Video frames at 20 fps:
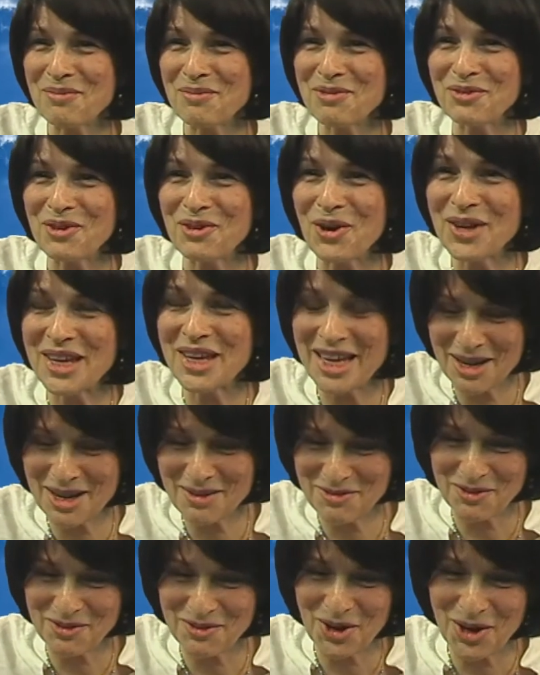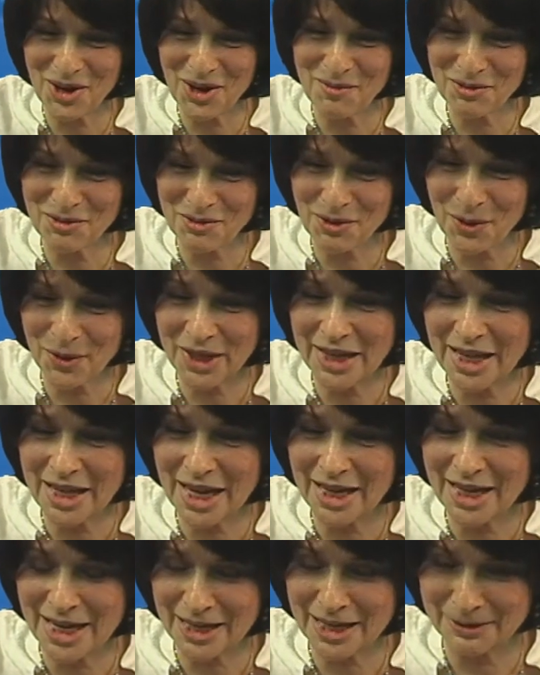throwing, say, I'm, yeah. thro- I'm, throwing
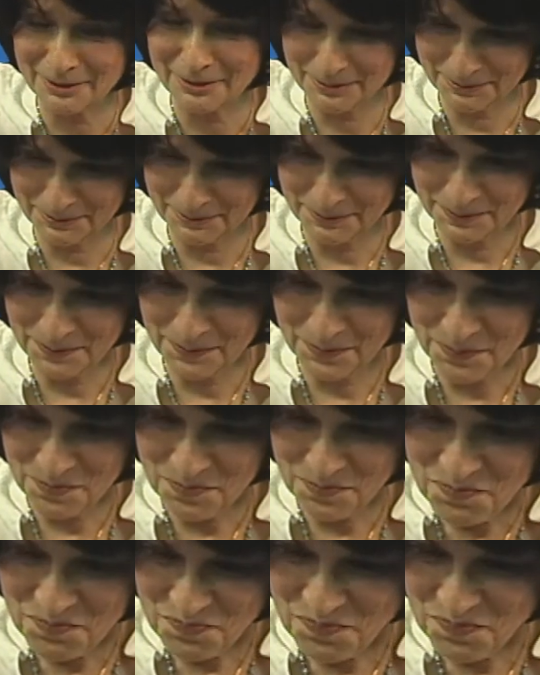that out. To- you